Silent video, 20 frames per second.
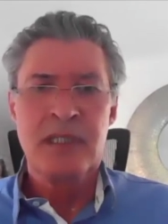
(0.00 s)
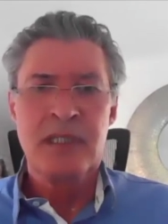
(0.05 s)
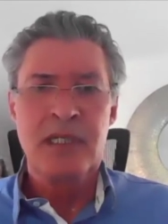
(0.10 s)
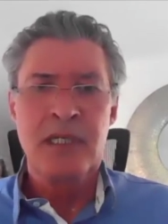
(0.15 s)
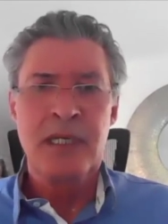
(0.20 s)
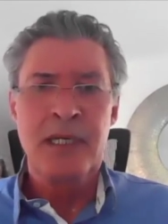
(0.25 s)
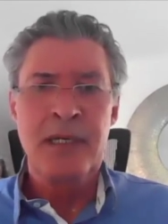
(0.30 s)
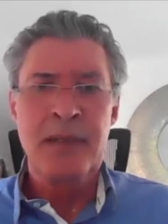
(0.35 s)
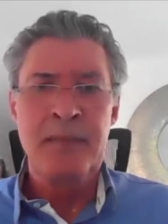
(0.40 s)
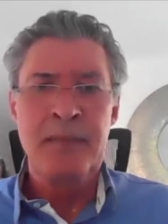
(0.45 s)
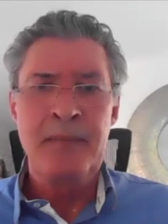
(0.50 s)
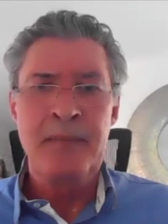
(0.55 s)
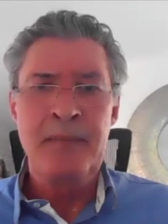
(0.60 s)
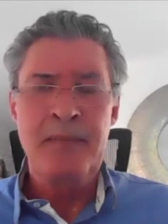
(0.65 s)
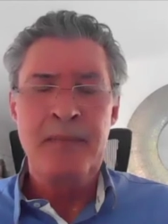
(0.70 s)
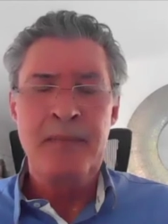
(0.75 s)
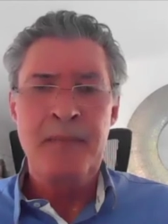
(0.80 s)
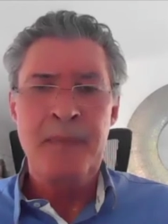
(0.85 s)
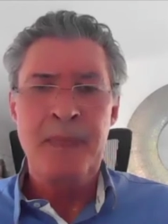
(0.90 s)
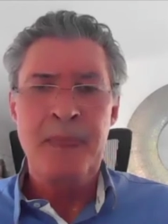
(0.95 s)
I
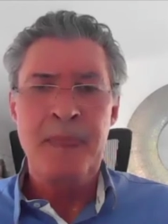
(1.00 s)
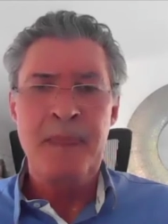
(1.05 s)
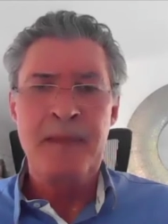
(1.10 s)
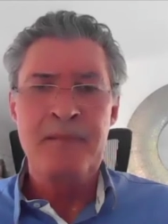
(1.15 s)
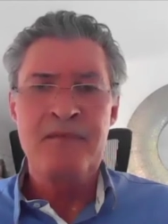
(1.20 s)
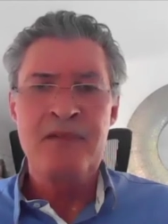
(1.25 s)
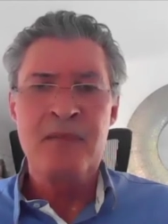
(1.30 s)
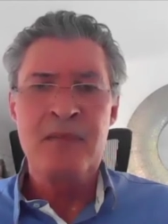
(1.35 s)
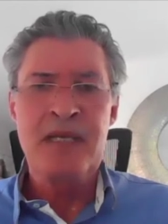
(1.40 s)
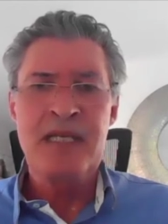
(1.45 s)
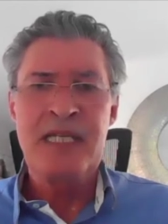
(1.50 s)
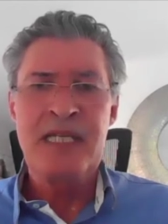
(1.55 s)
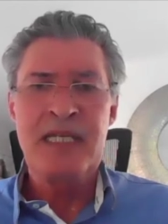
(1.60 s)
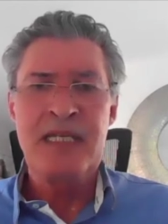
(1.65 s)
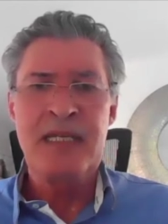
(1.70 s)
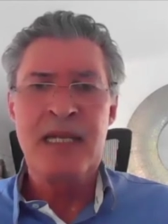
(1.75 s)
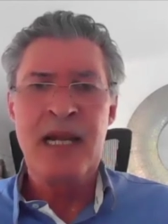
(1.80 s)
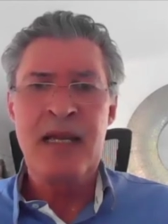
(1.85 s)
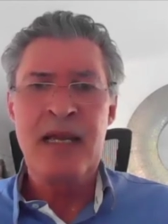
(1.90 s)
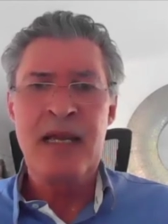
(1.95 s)

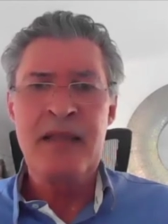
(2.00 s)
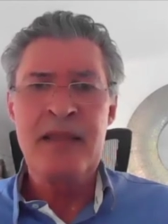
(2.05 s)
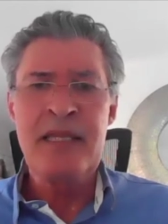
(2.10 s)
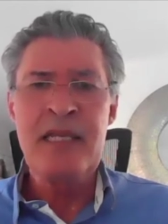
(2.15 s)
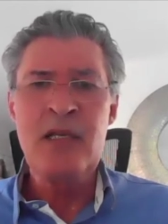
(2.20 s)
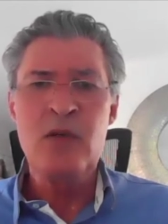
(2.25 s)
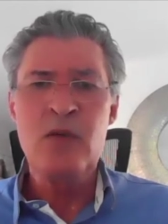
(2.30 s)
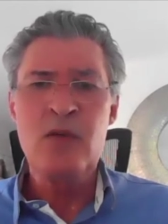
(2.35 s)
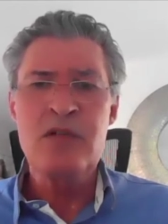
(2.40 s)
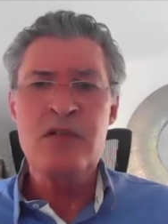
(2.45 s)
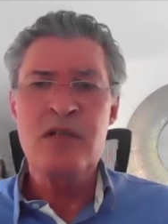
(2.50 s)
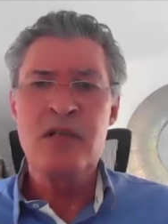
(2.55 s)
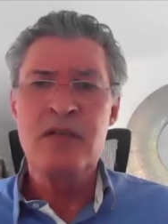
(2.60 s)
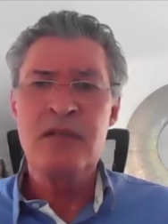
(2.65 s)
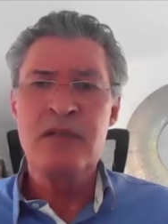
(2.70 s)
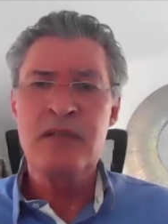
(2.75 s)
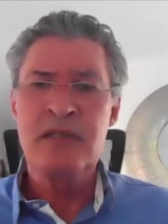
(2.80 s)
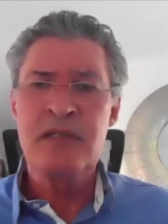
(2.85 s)
think also